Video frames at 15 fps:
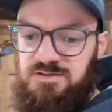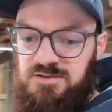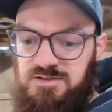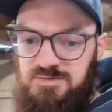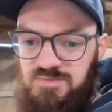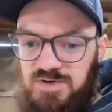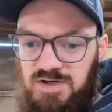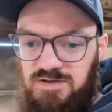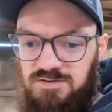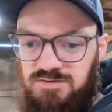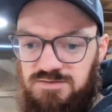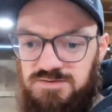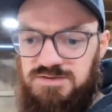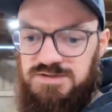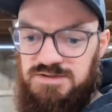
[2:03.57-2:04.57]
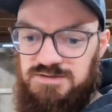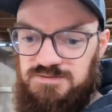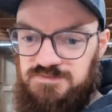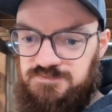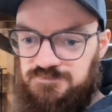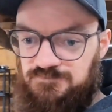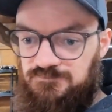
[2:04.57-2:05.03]
about
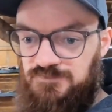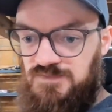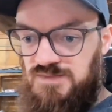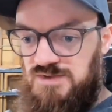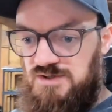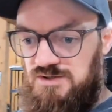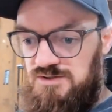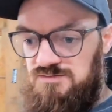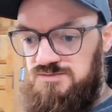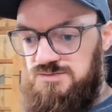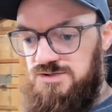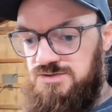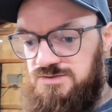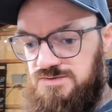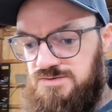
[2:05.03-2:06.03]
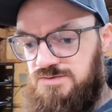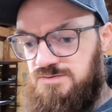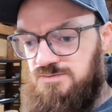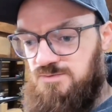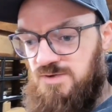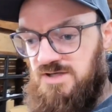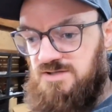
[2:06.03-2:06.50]
some just
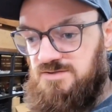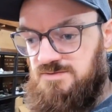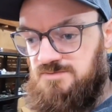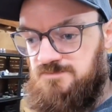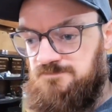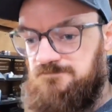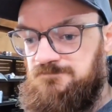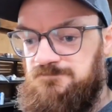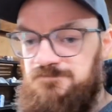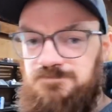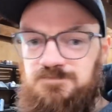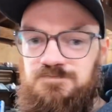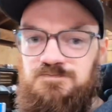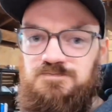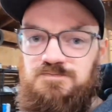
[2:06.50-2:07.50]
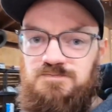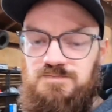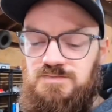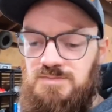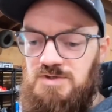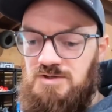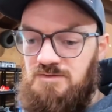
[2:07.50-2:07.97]
random
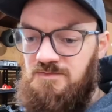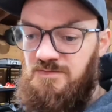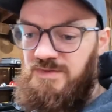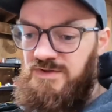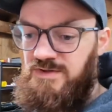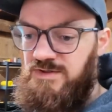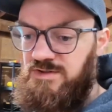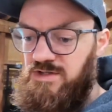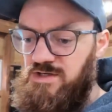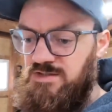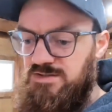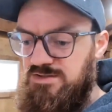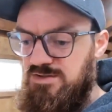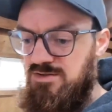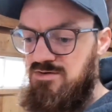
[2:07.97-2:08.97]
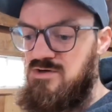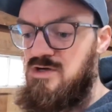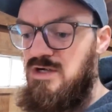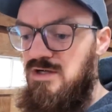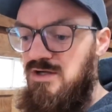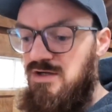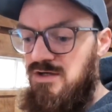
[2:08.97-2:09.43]
thing. So
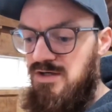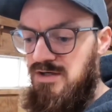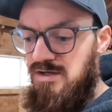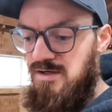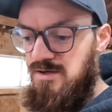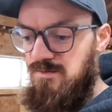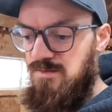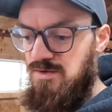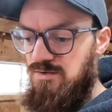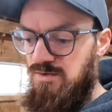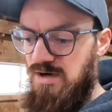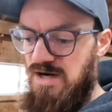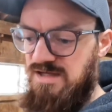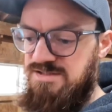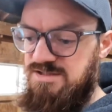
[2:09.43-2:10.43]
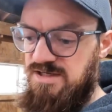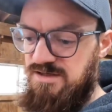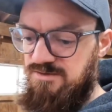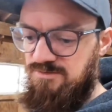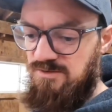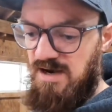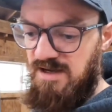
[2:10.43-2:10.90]
where I
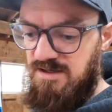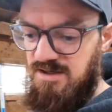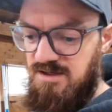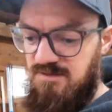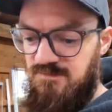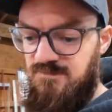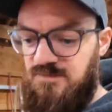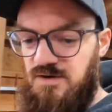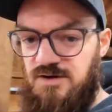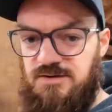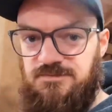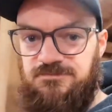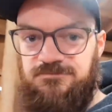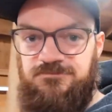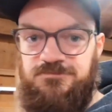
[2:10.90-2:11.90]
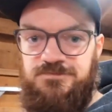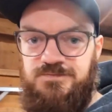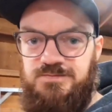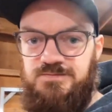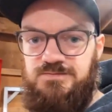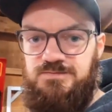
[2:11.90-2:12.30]
check ride height from